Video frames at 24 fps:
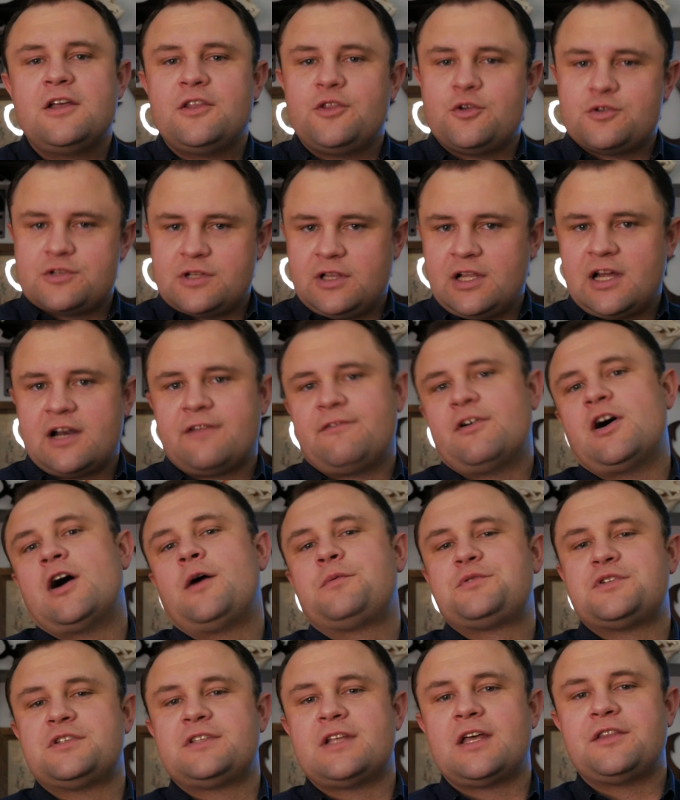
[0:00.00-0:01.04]
There's a lot of
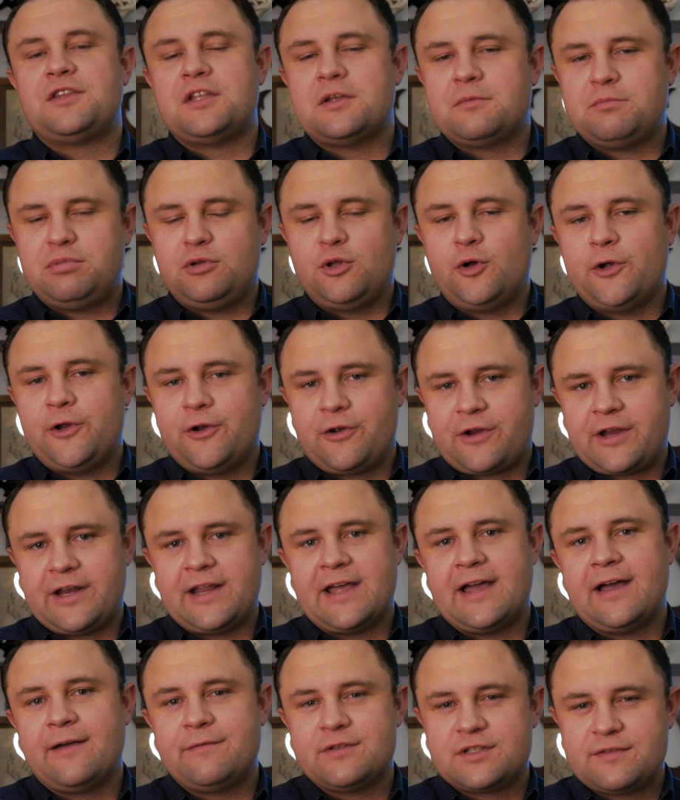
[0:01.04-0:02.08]
options that the employer can
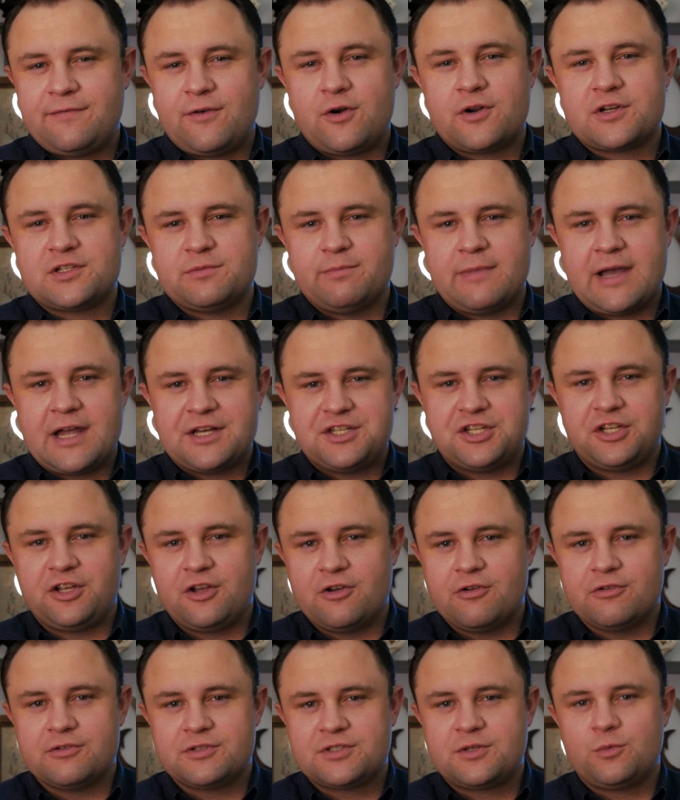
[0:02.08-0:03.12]
have as far as matching
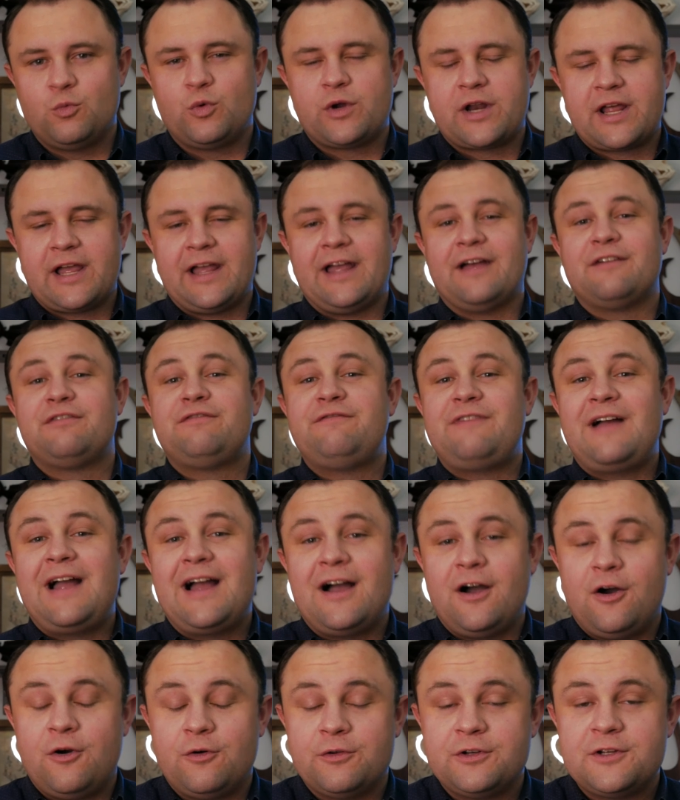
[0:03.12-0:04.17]
goes. What I have
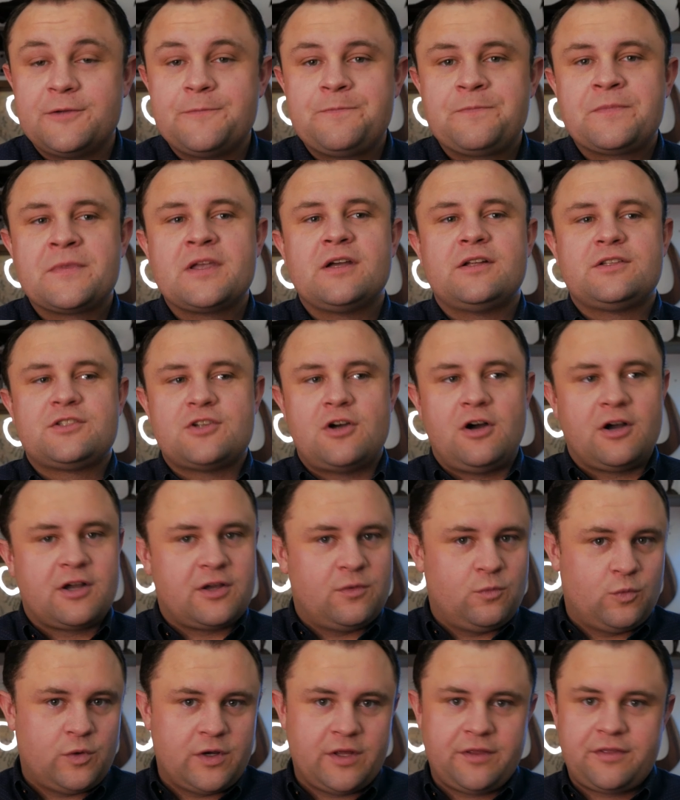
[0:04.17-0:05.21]
found,
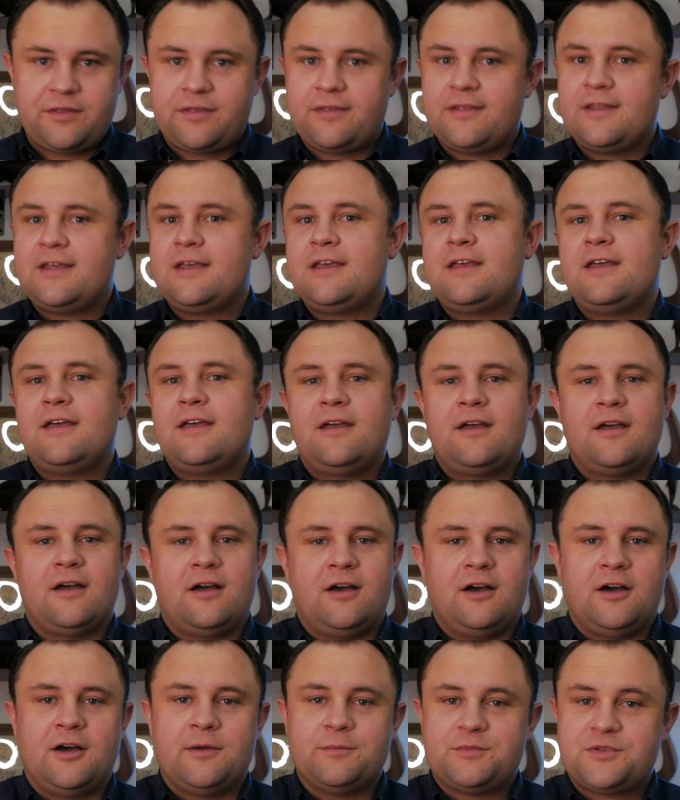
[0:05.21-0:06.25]
talking with
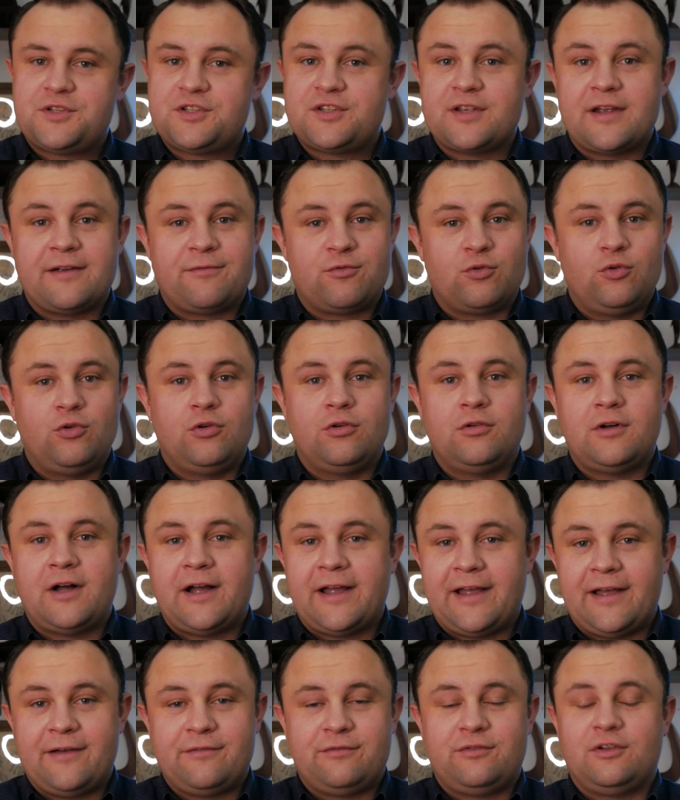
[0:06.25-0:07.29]

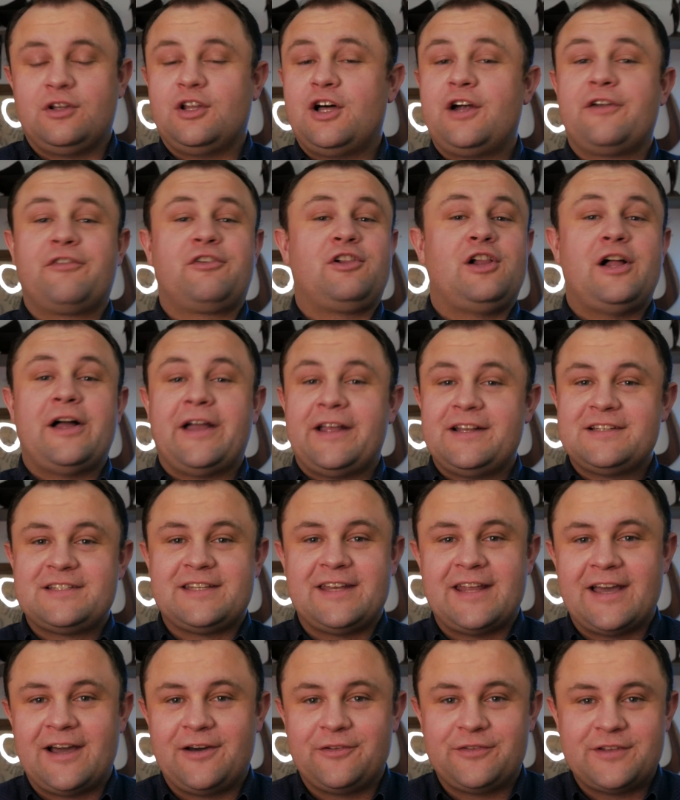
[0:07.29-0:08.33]
I have a lot of
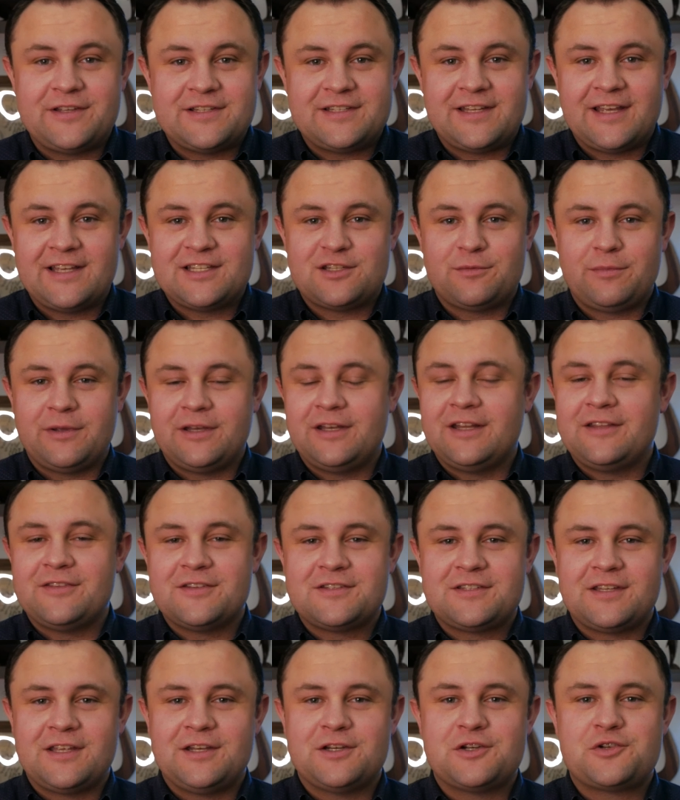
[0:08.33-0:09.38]
clients now these days, have been in
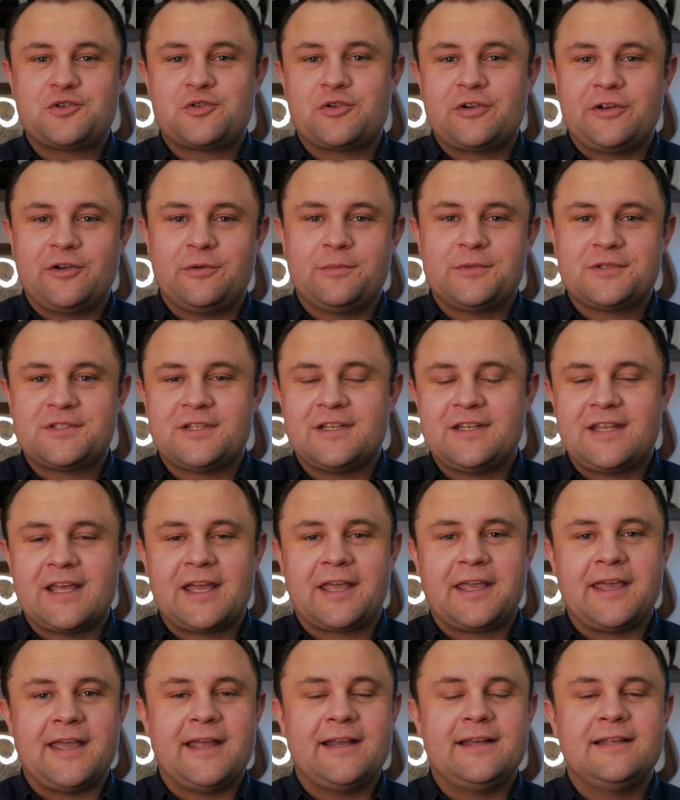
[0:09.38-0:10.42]
this industry almost a
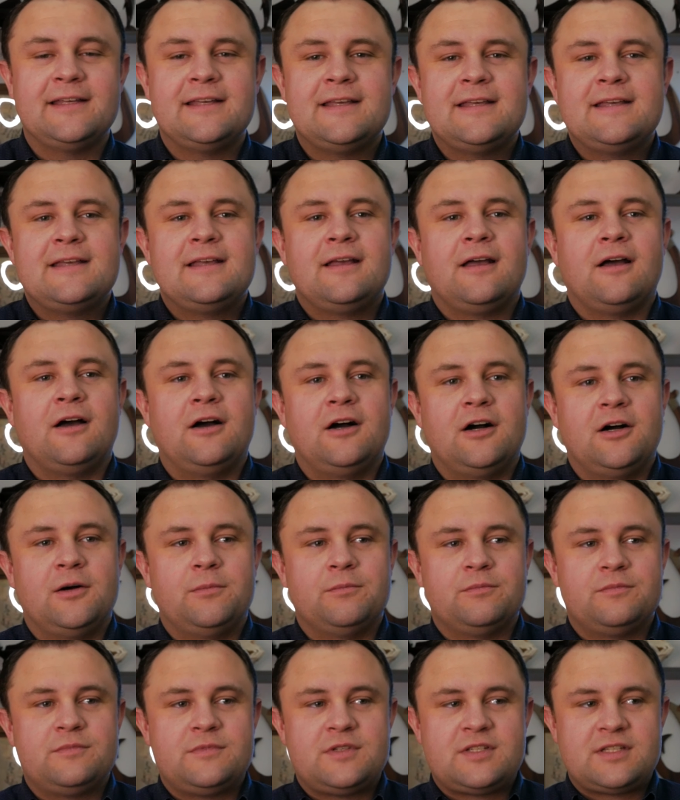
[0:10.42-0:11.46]
decade,
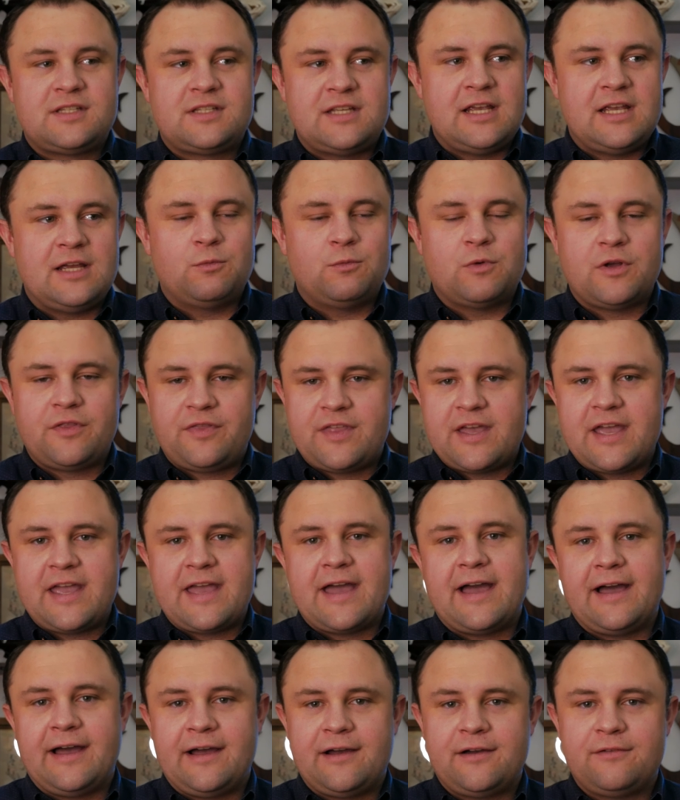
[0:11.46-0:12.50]
seeing what they
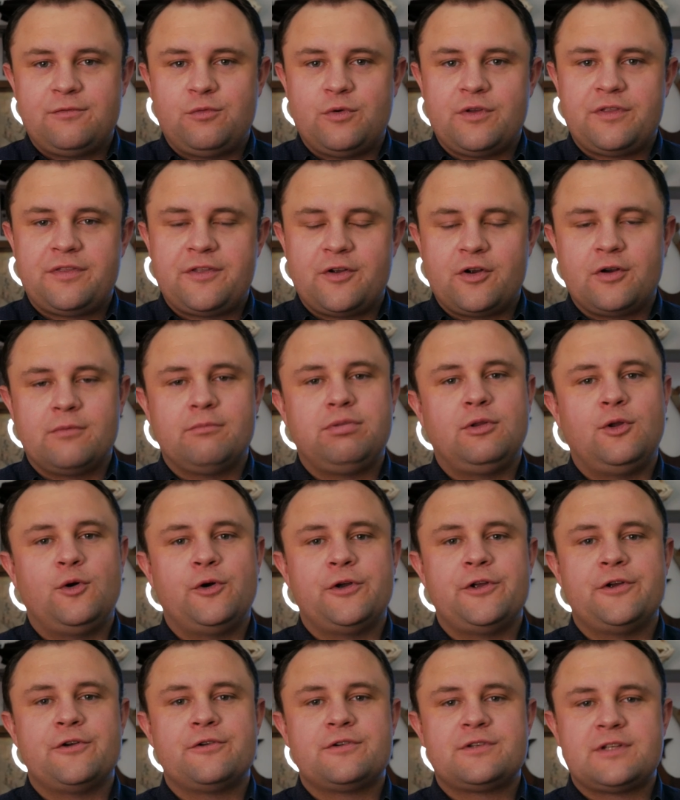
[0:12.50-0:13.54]
have with their
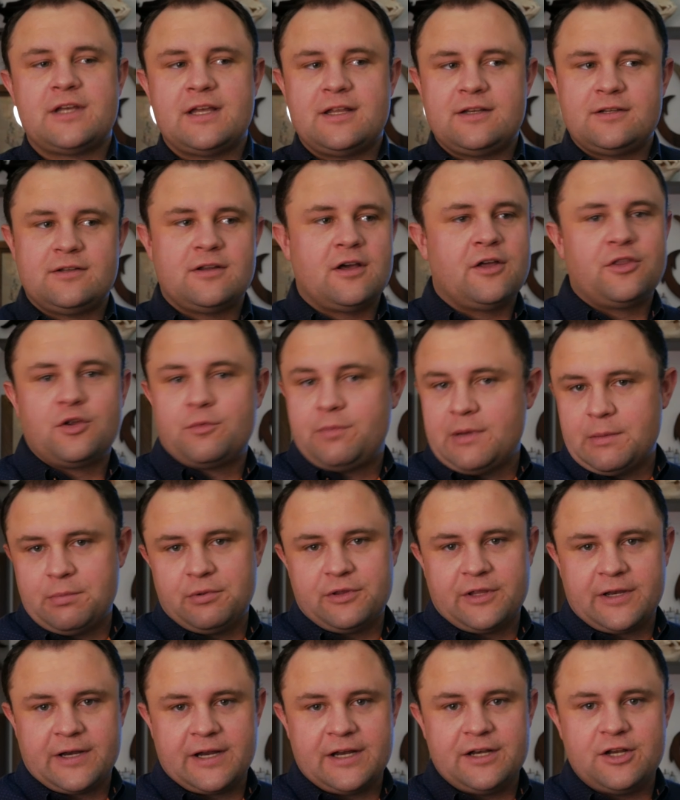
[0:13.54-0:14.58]
employers and other people
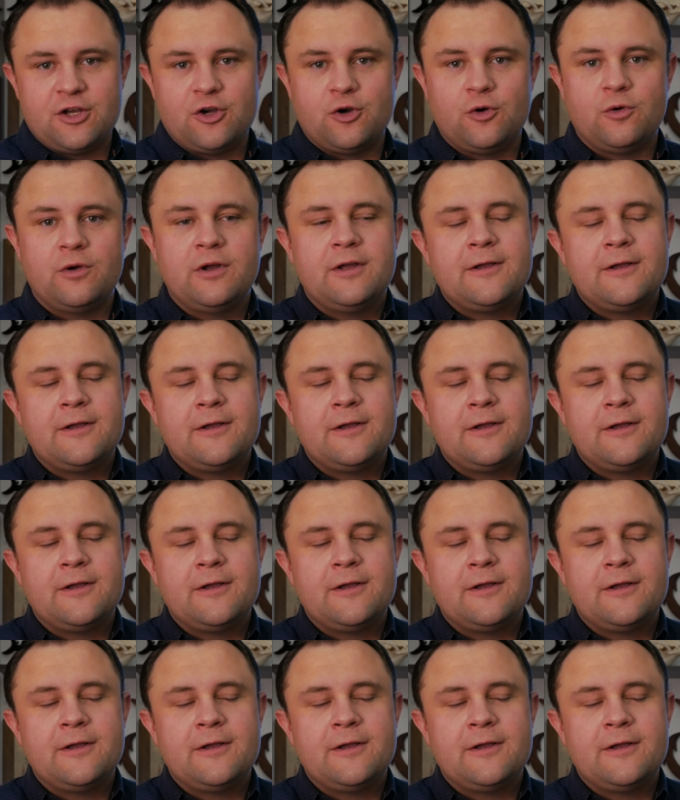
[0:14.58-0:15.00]
that I know,